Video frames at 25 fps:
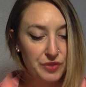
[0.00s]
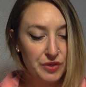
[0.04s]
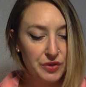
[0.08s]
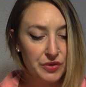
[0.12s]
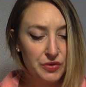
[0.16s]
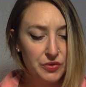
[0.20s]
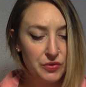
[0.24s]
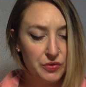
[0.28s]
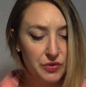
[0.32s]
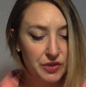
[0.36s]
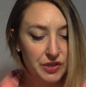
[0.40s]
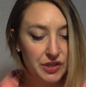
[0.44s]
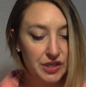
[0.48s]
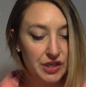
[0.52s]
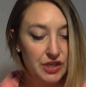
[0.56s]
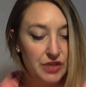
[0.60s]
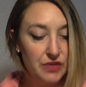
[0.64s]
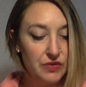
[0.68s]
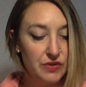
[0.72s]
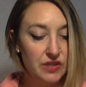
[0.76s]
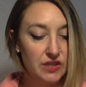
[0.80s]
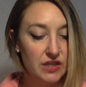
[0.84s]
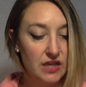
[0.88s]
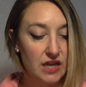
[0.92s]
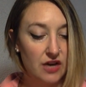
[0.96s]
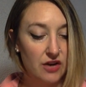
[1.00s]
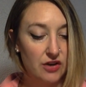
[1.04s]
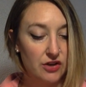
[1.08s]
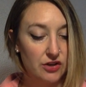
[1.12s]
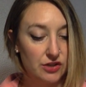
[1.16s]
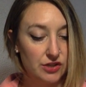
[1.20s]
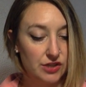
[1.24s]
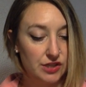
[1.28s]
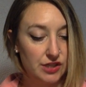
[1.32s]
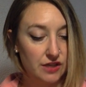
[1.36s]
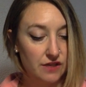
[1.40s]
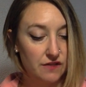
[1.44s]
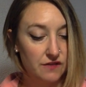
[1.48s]
Nor can you allow
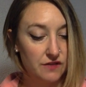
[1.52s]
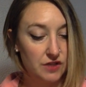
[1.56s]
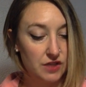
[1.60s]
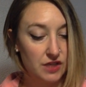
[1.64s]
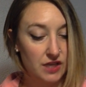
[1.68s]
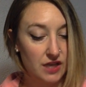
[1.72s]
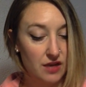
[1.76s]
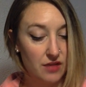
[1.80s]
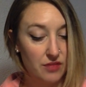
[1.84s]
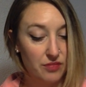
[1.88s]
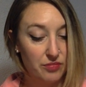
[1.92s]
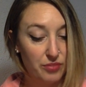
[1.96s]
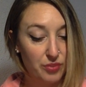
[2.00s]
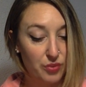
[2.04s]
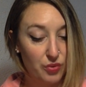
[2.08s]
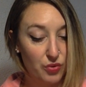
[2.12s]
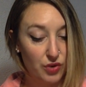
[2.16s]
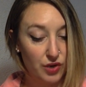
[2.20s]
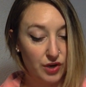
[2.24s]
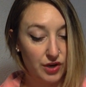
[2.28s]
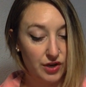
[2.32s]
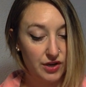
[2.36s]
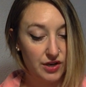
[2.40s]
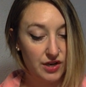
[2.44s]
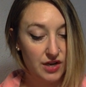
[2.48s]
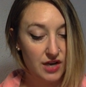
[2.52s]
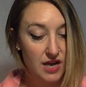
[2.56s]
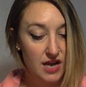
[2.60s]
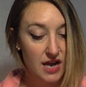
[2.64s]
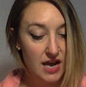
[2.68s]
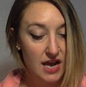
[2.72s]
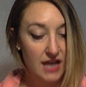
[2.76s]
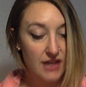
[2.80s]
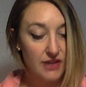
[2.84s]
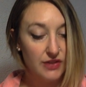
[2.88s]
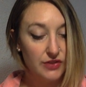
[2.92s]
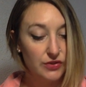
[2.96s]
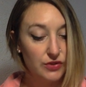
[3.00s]
yourself to get bored
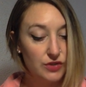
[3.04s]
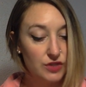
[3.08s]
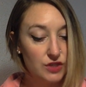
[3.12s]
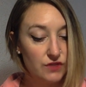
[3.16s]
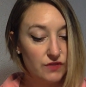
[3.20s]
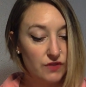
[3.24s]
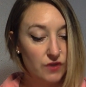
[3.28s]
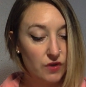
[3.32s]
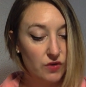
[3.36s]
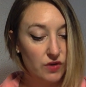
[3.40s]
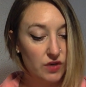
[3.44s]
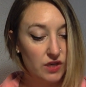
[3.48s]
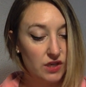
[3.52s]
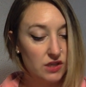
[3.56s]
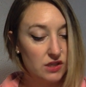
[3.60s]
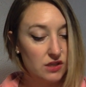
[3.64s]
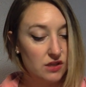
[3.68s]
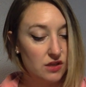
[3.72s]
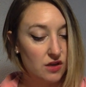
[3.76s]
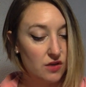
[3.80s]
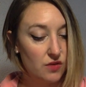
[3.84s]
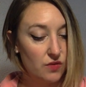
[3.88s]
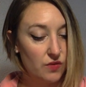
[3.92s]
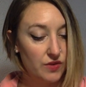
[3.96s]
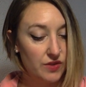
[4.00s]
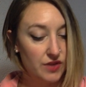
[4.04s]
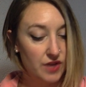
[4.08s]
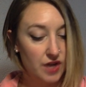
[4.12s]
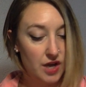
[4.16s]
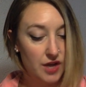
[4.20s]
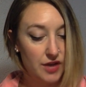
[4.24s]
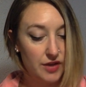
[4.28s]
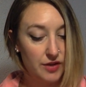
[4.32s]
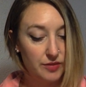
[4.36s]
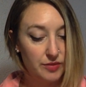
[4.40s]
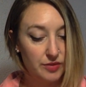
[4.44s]
and lose focus on what the other